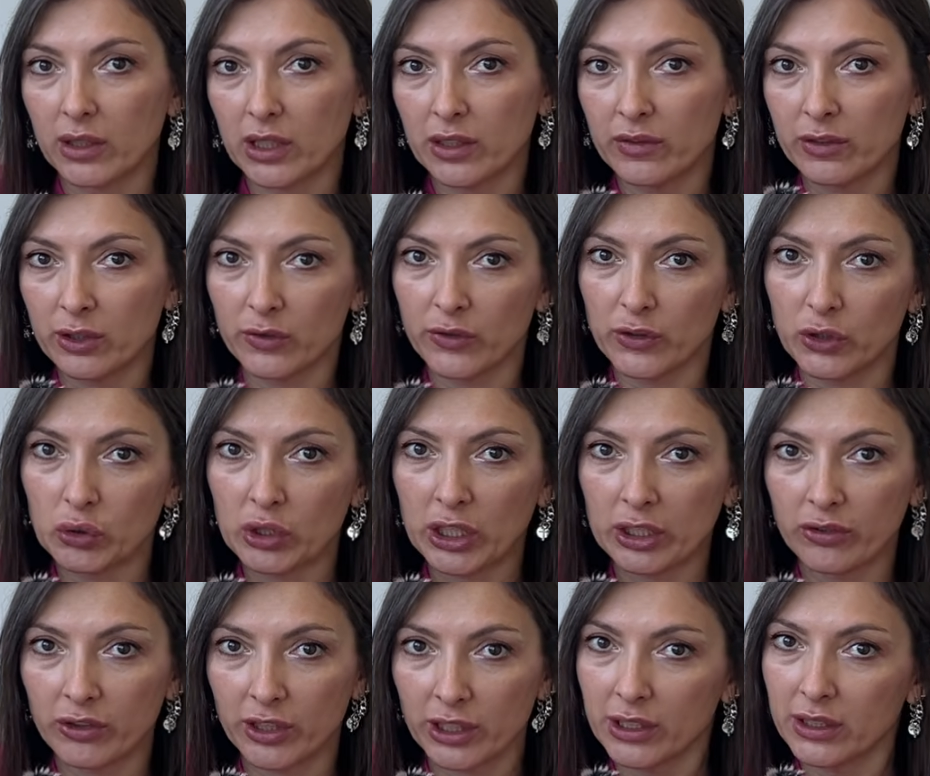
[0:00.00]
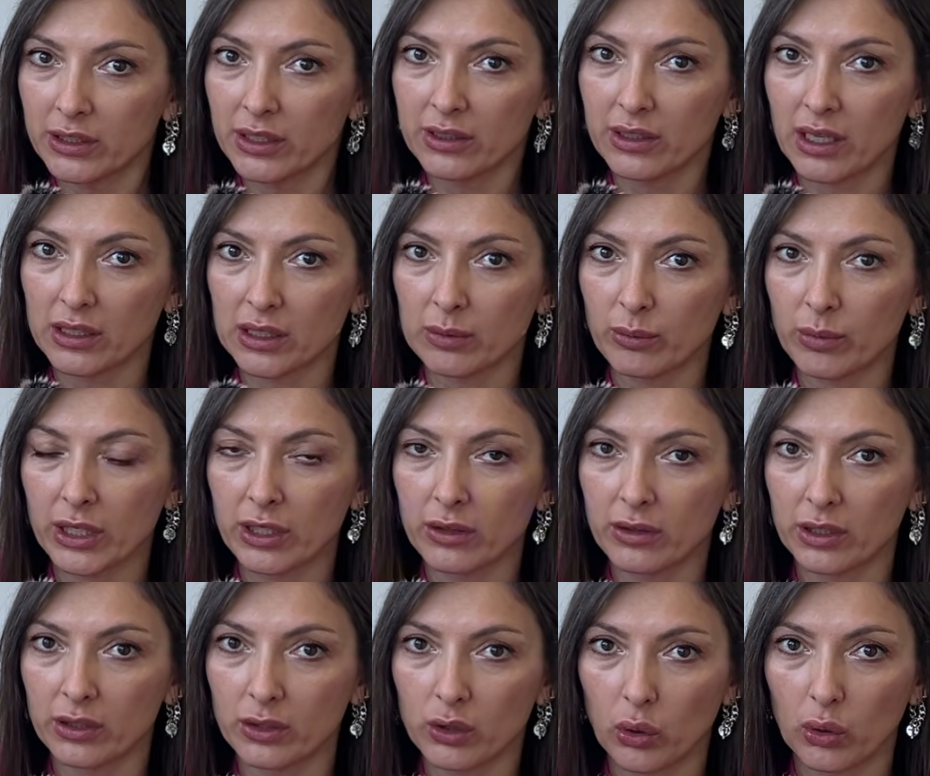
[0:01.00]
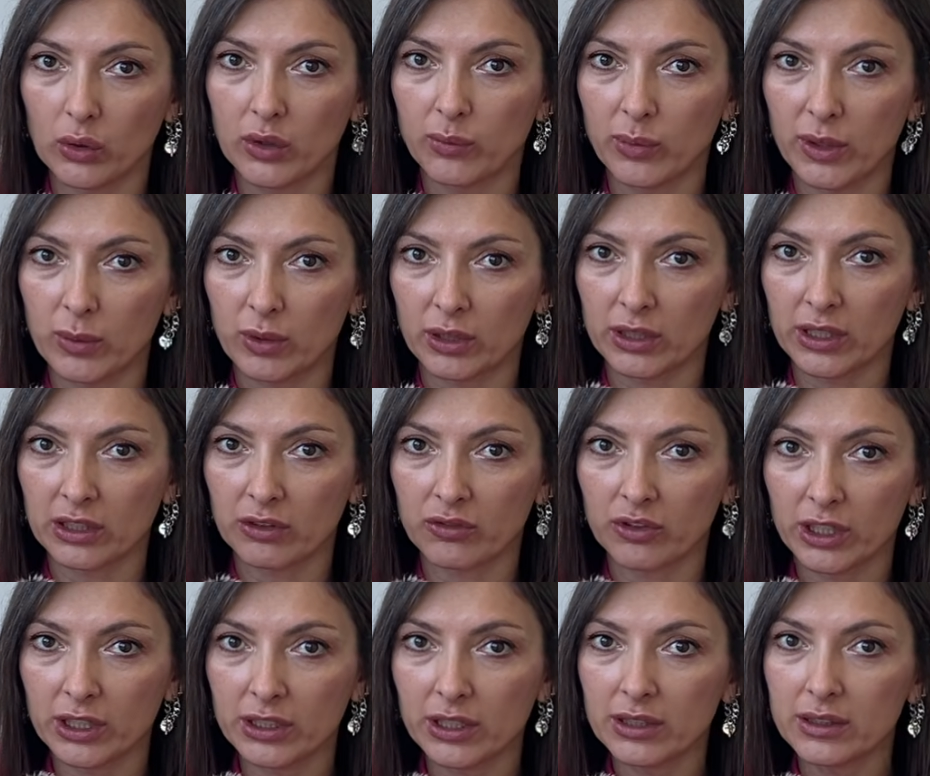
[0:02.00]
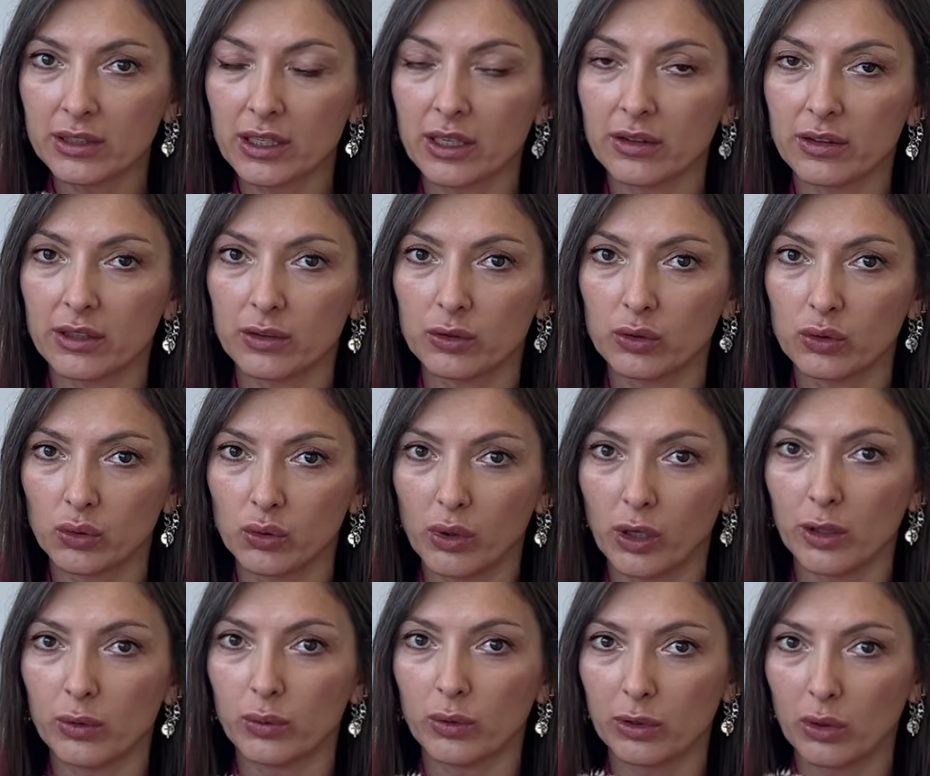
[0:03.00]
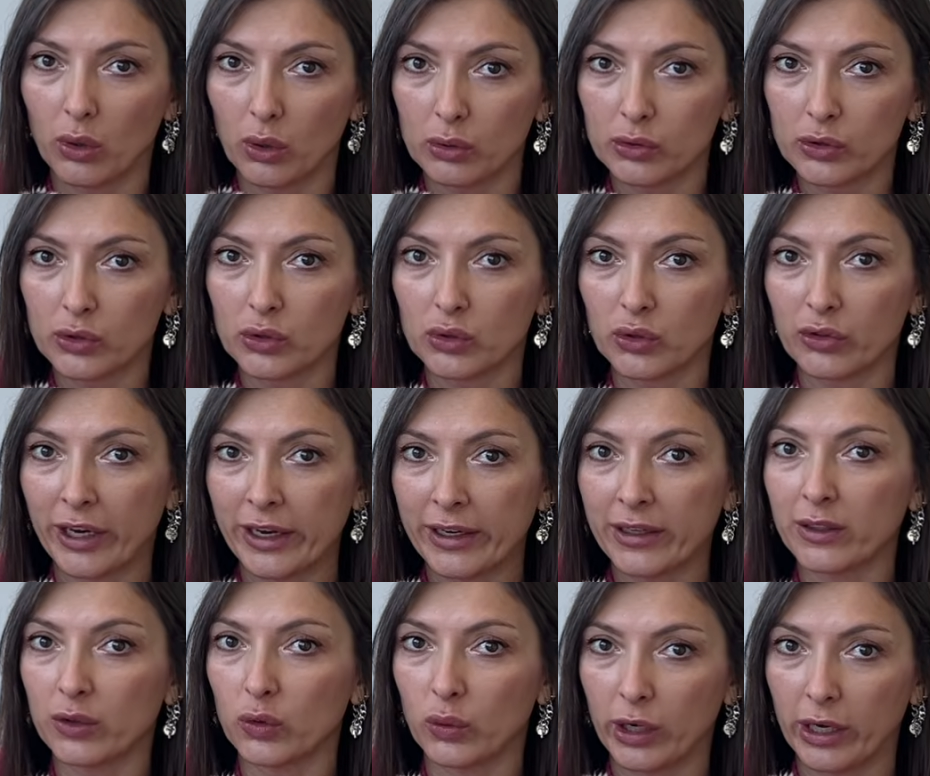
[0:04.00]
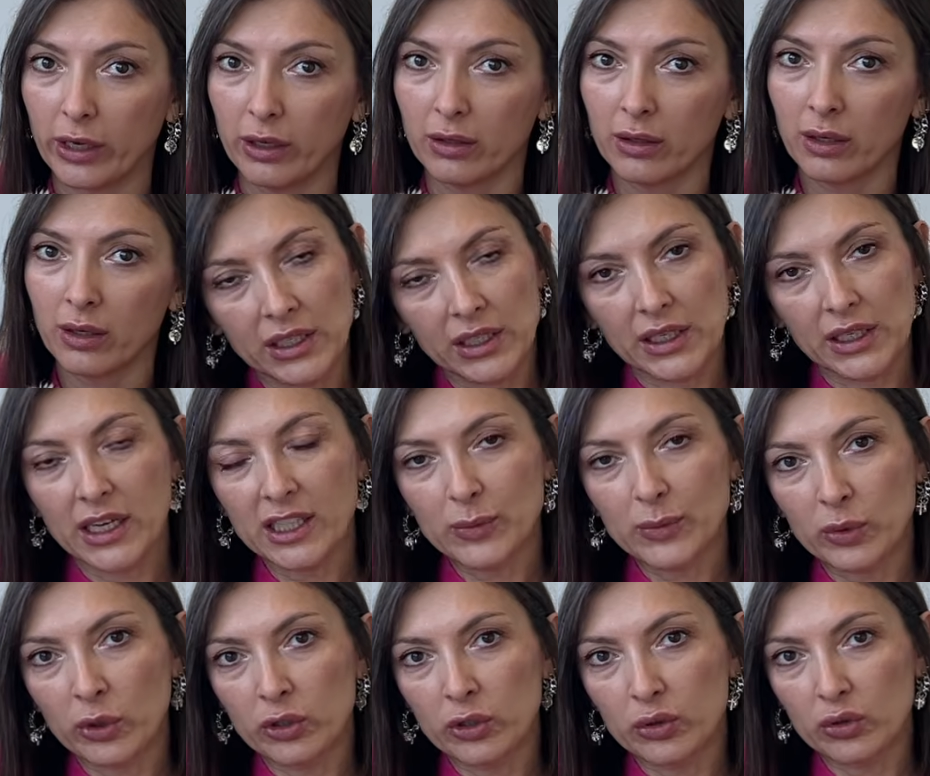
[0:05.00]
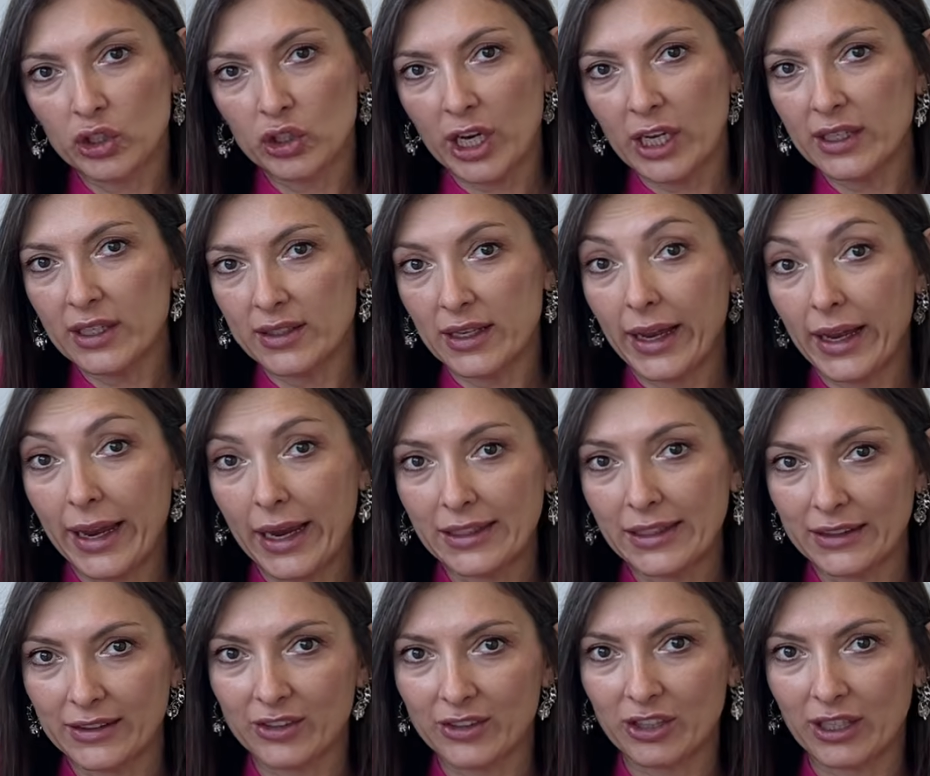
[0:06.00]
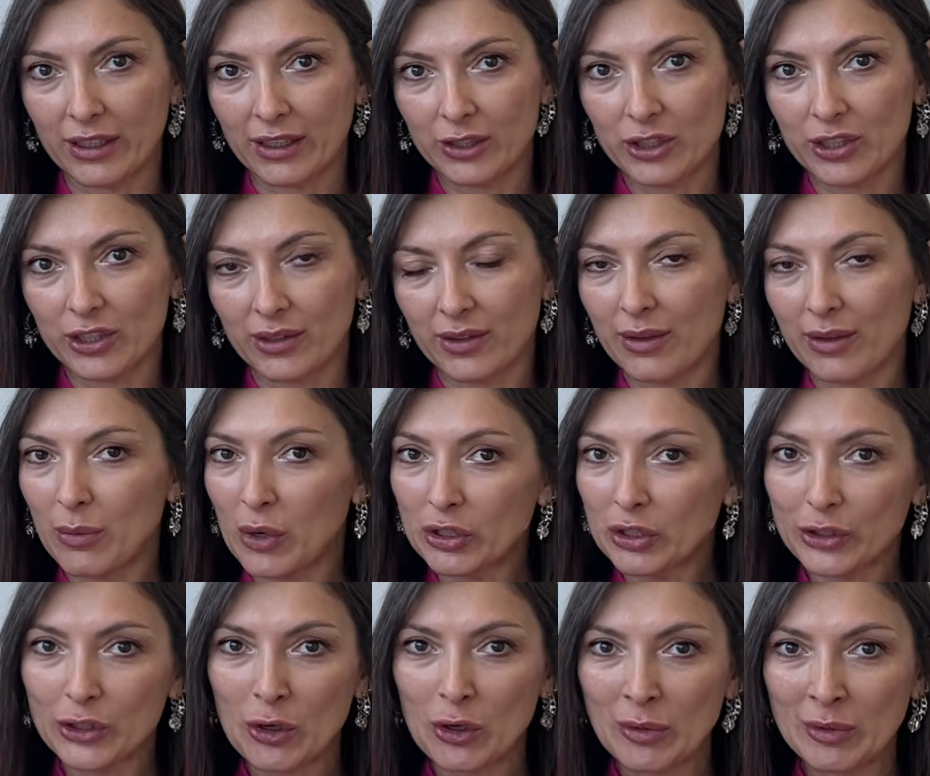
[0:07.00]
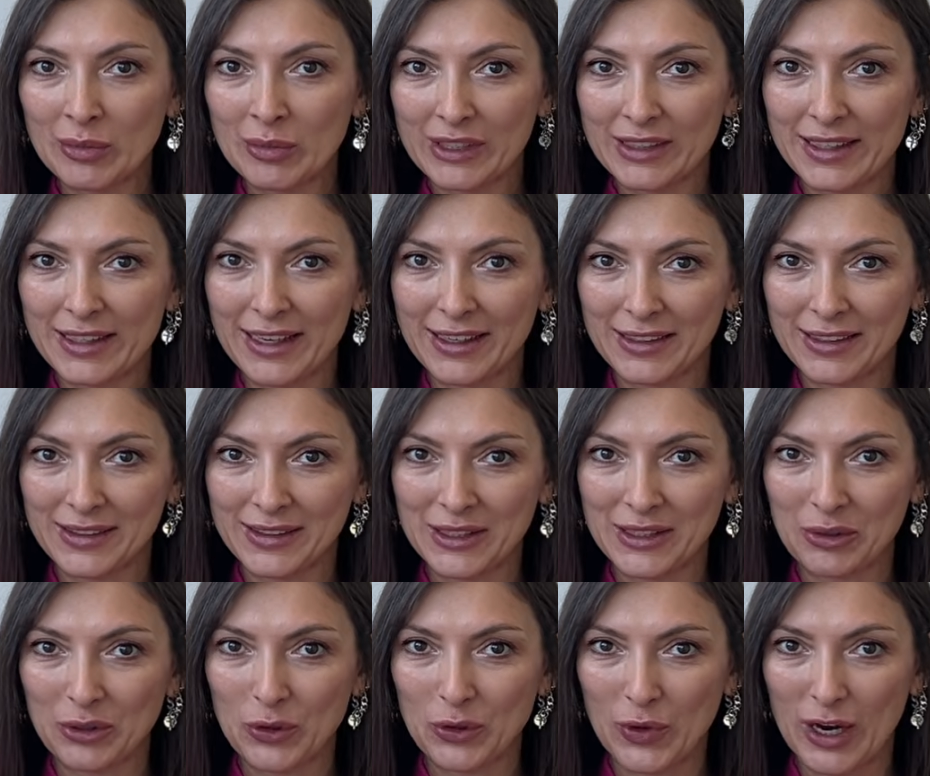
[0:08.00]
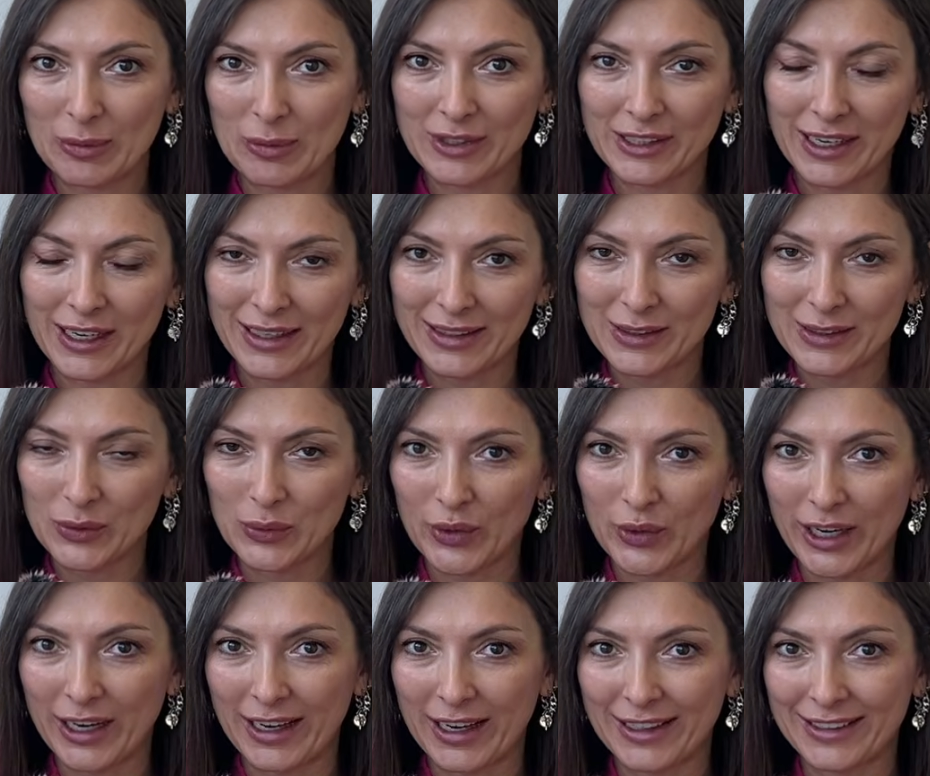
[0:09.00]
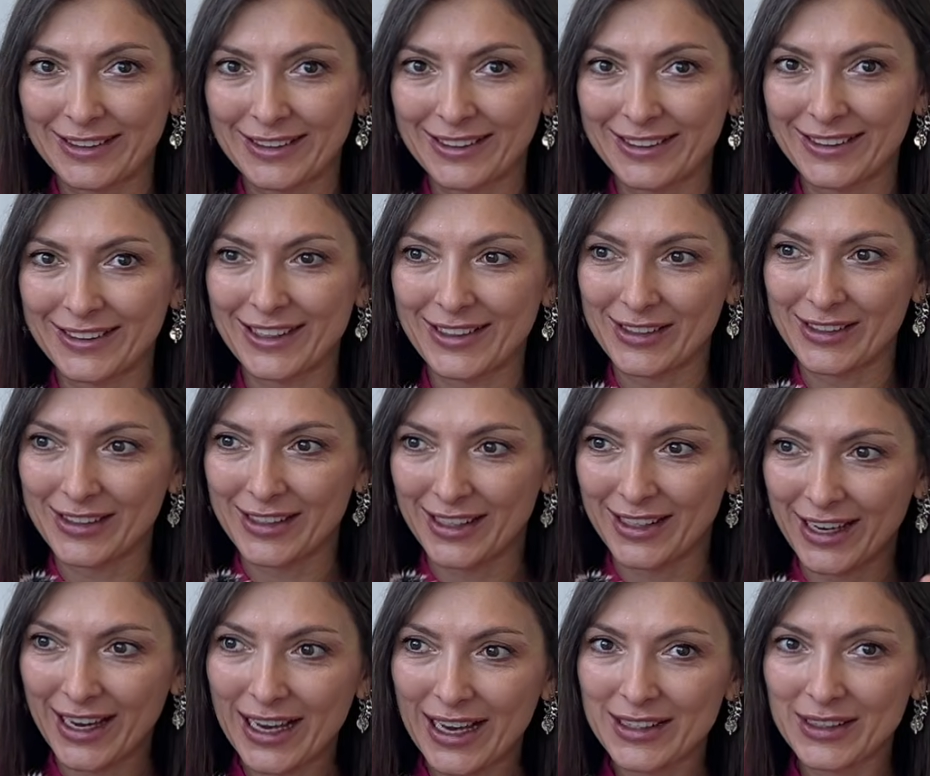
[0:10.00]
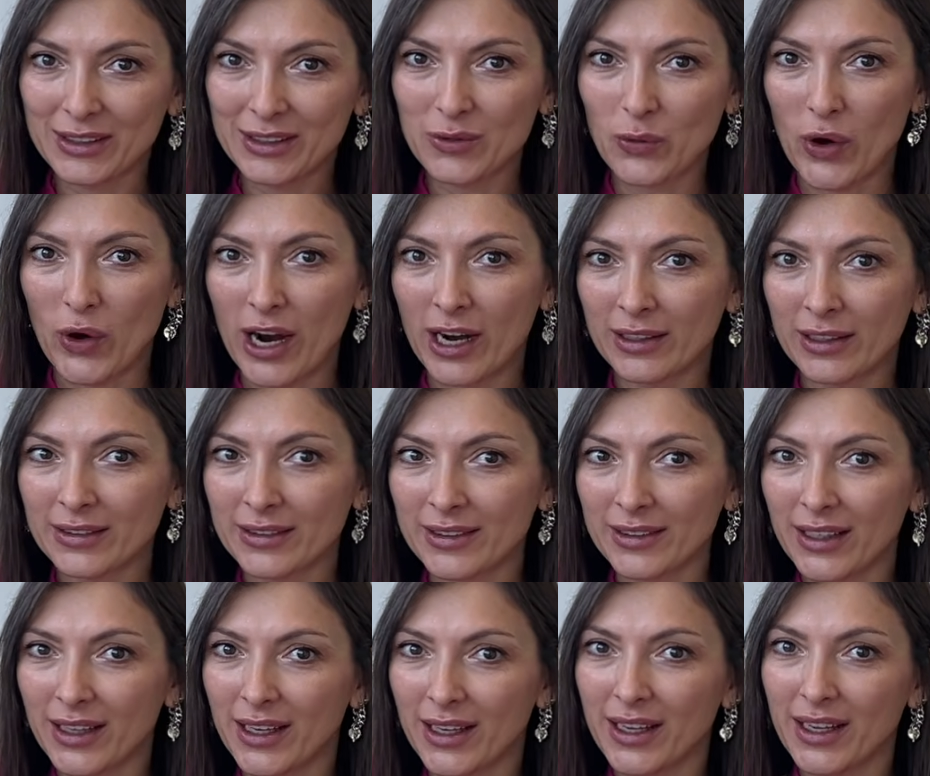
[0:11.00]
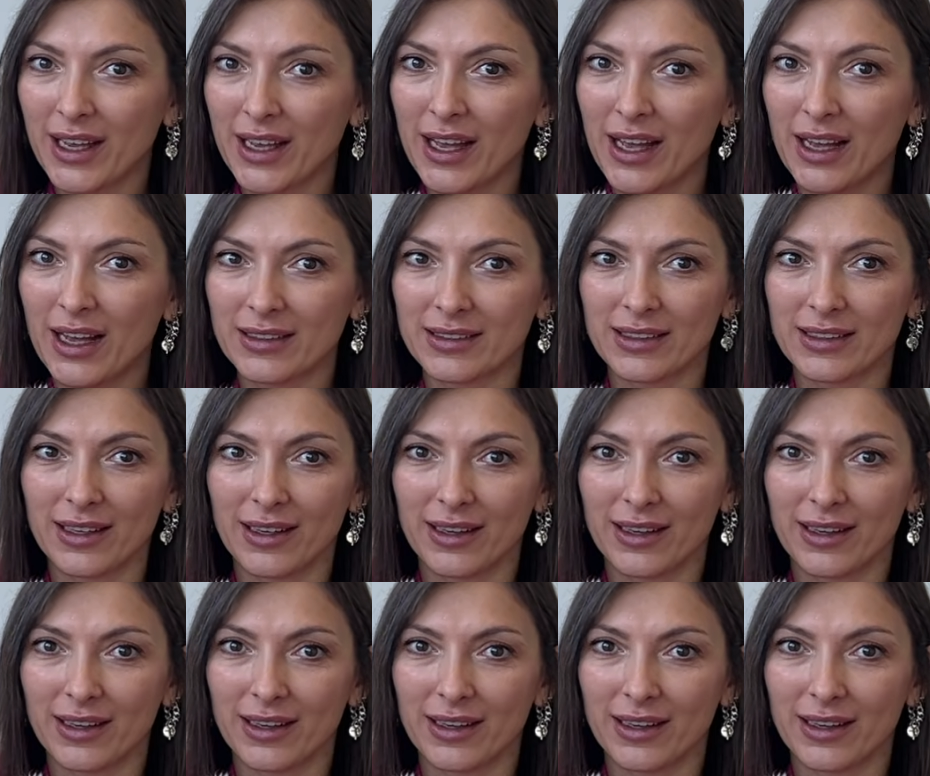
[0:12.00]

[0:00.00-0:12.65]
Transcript: Even if you can read it, it doesn't mean that all the people can read it and that Google will also rank it well. The next point to check is the heading structure. The most common mistake I see on the websites when there's a heading 1 as